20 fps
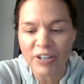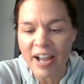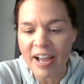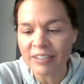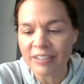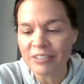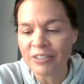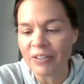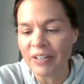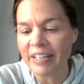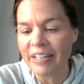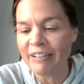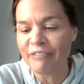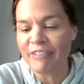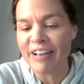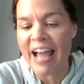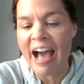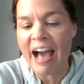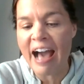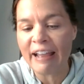Trying to
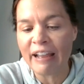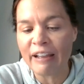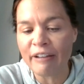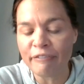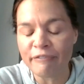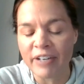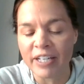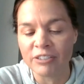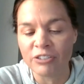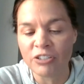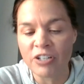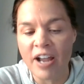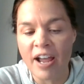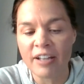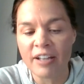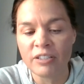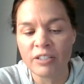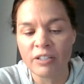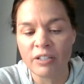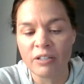live life and
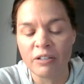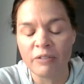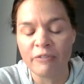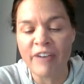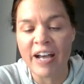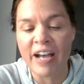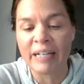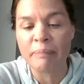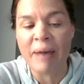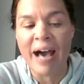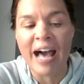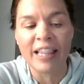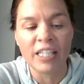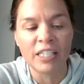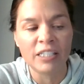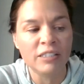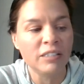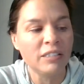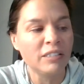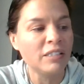trying to find
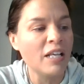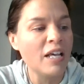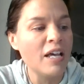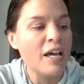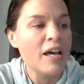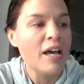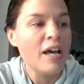balance.